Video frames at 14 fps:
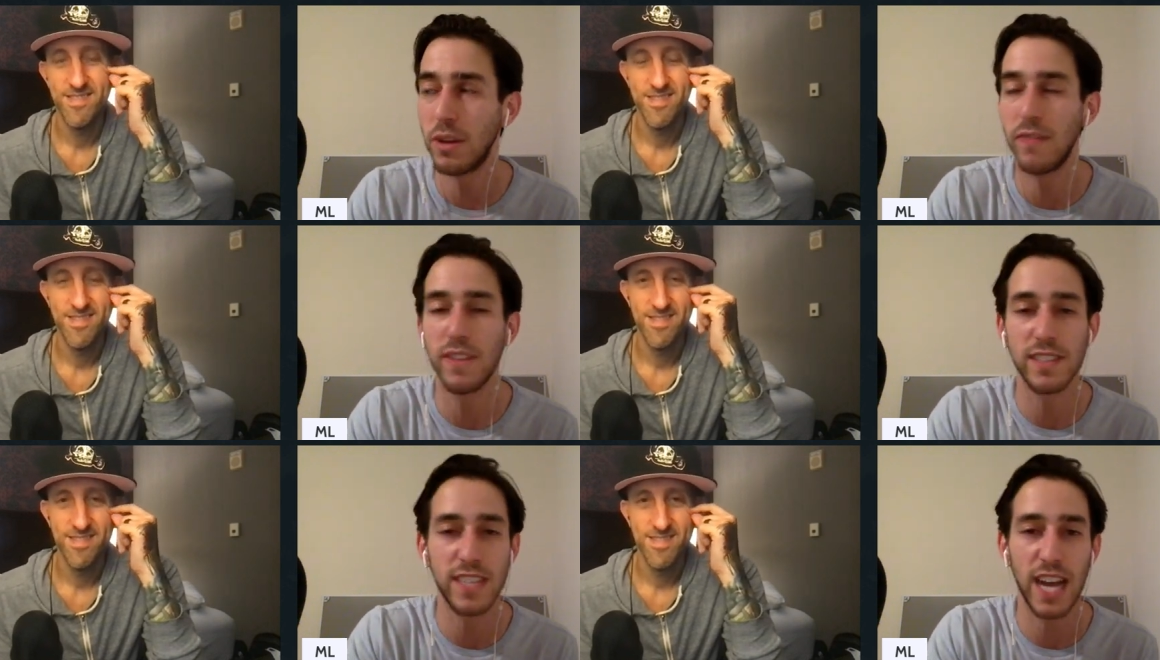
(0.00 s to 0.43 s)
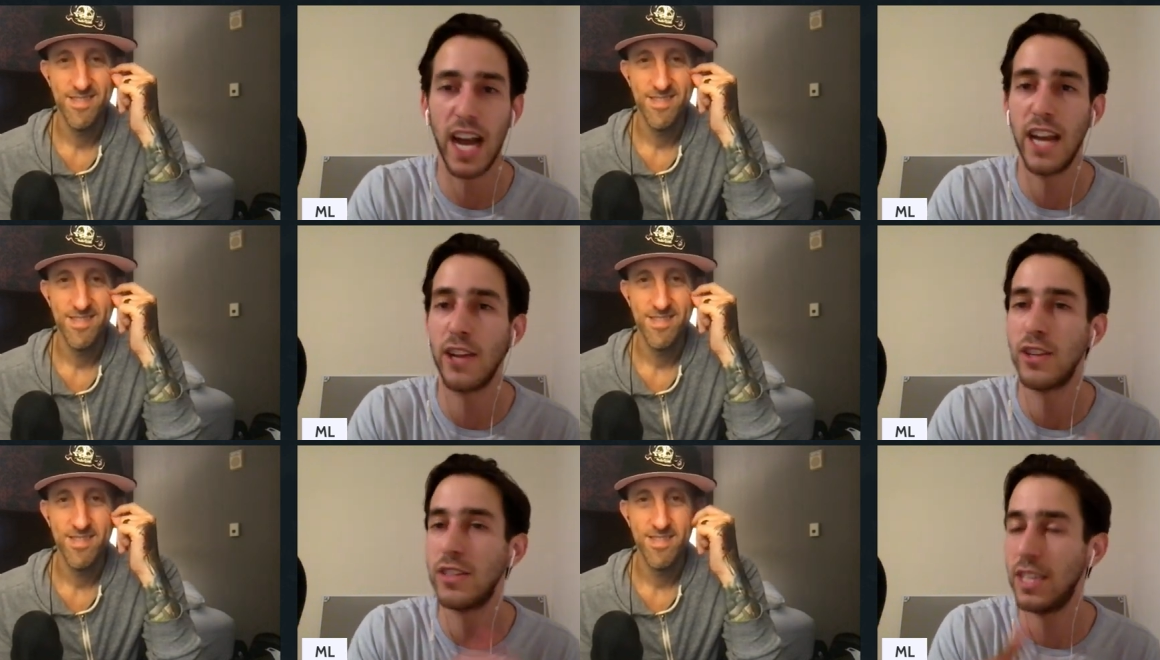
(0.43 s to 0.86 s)
Speaker 1: We have this
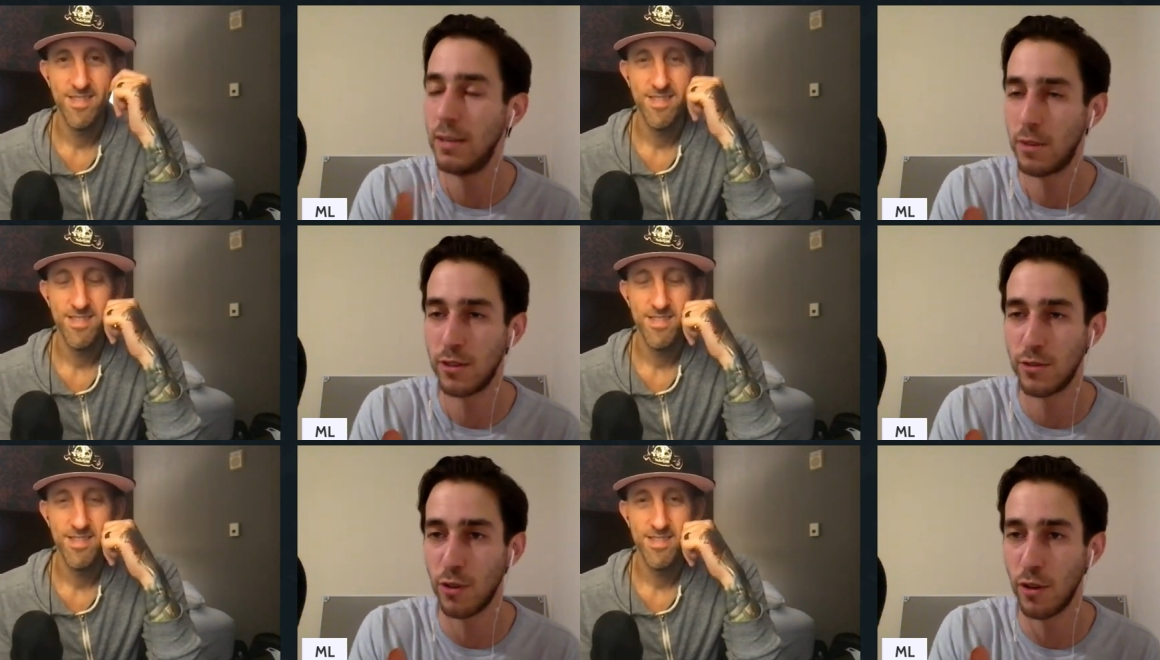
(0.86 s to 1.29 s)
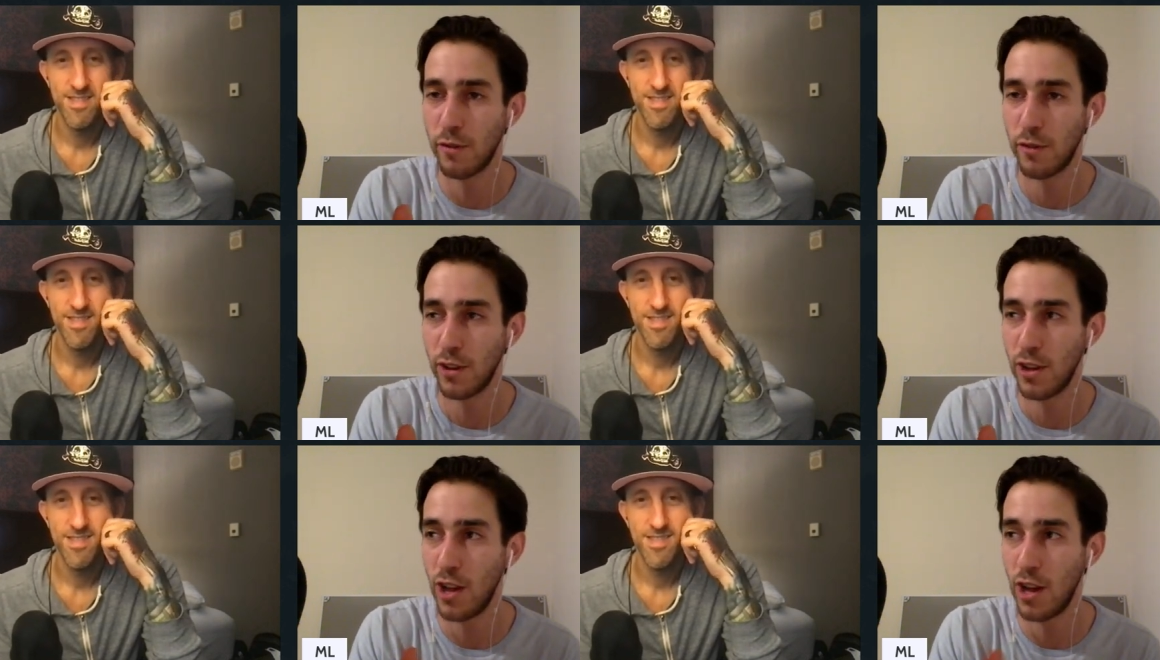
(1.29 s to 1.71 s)
guy team controlled
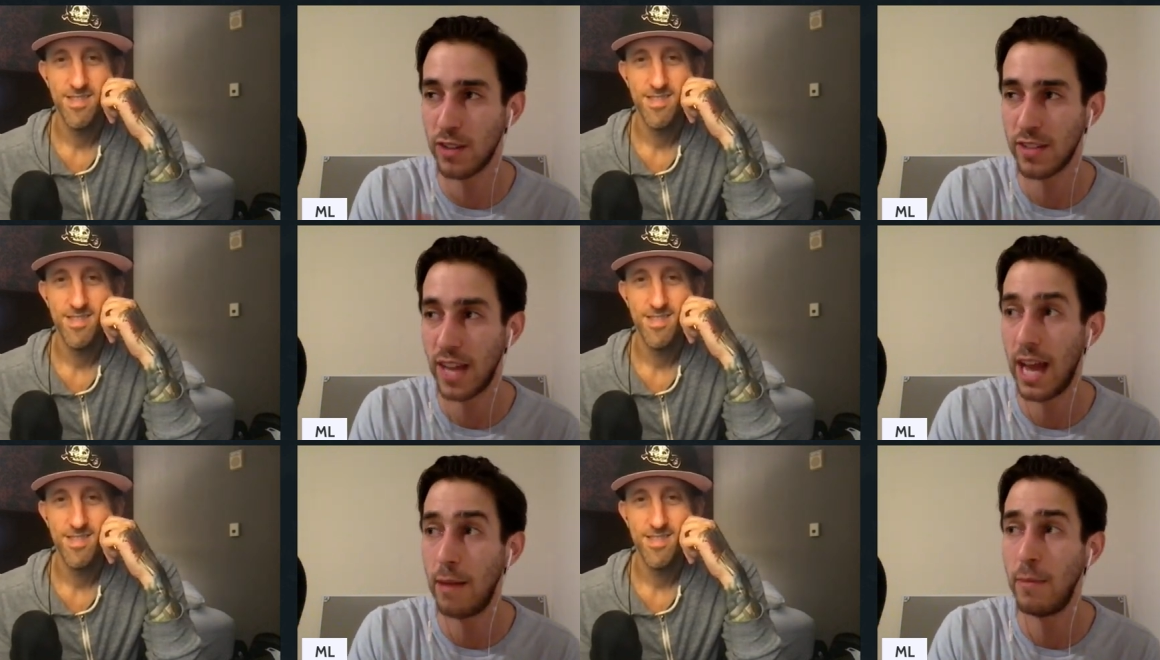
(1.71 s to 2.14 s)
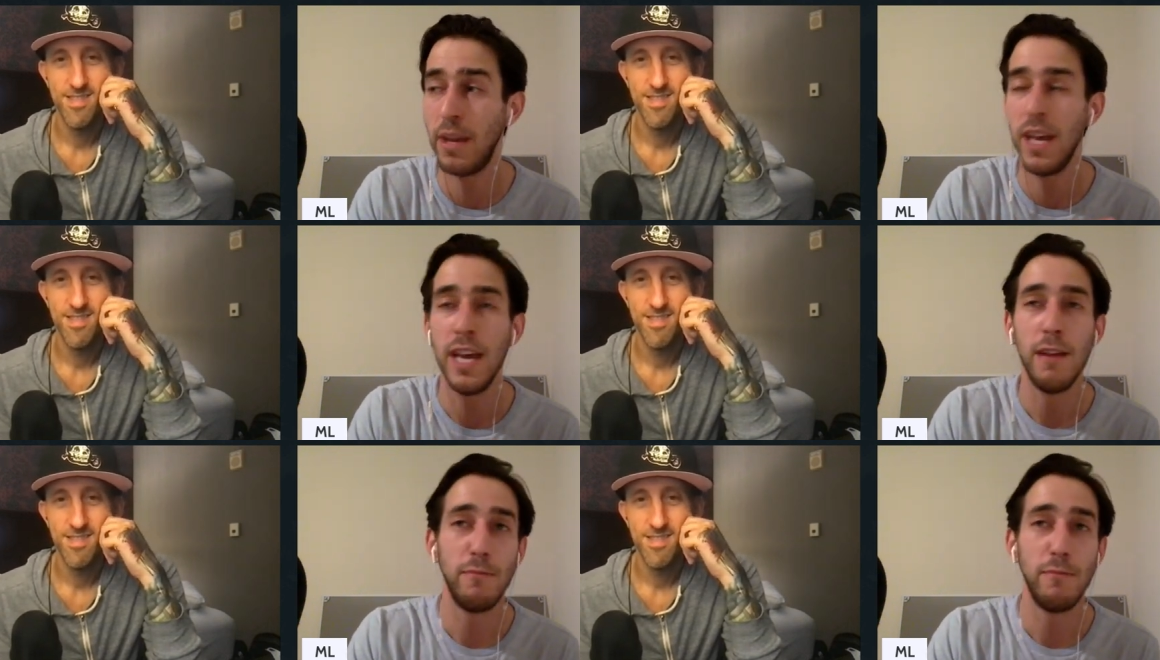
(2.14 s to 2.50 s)
for a long time.